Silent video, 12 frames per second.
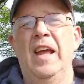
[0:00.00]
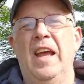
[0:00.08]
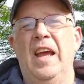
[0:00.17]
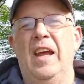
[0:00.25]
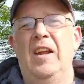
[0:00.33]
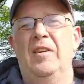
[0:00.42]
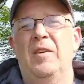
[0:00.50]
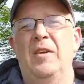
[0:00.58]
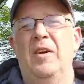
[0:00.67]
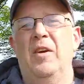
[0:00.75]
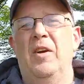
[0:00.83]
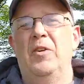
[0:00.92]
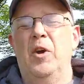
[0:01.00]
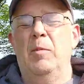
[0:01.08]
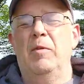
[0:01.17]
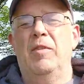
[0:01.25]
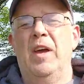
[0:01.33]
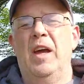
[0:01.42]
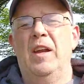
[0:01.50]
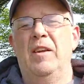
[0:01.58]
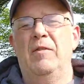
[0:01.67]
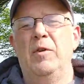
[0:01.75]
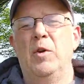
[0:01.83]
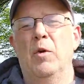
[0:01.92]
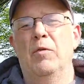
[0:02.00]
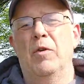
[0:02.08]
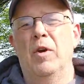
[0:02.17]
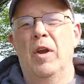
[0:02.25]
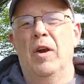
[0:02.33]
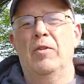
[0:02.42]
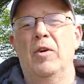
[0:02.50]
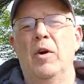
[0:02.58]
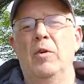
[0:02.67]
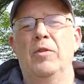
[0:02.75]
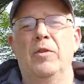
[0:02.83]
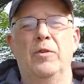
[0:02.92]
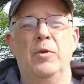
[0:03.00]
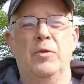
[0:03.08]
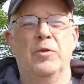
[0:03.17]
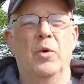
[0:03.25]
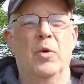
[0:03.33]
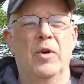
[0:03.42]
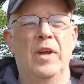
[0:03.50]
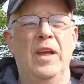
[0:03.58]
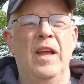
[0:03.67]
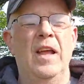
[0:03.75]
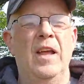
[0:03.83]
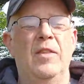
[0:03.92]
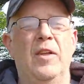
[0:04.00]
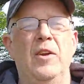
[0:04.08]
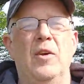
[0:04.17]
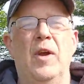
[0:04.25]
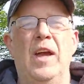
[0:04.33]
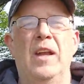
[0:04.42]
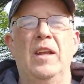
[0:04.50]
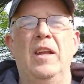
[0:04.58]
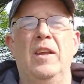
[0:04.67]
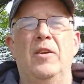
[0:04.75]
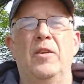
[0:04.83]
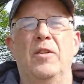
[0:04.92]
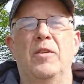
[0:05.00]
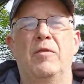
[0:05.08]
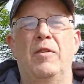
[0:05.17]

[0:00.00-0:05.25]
And on top of that, if you go for a larger house that's 2-story, then you're adding into the